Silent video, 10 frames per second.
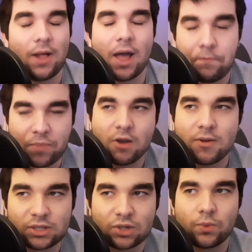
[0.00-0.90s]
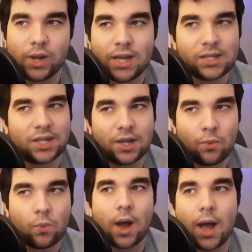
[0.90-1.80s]
Like, there was a
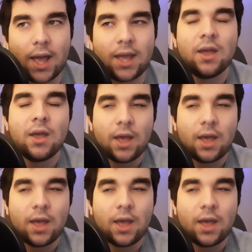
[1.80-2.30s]
reason why